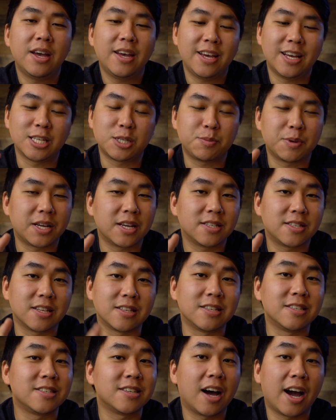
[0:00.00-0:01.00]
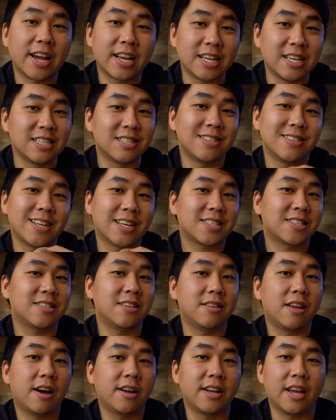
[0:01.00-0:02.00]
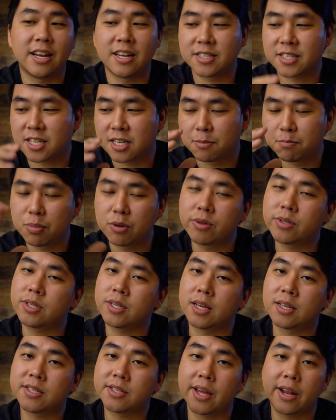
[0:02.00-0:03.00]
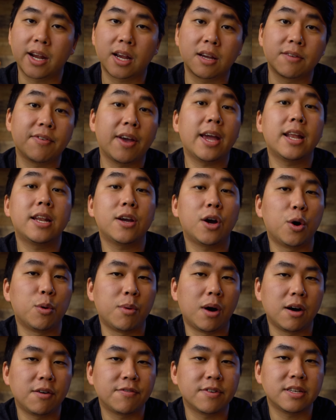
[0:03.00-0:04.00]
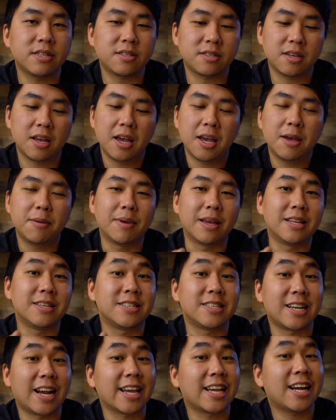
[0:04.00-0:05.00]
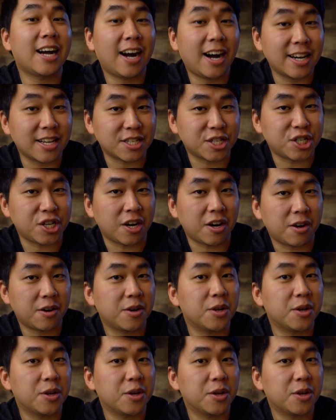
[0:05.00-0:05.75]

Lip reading: It's because the design is next to none and it's gonna boost the aesthetic of any home office. It is an iconic chair.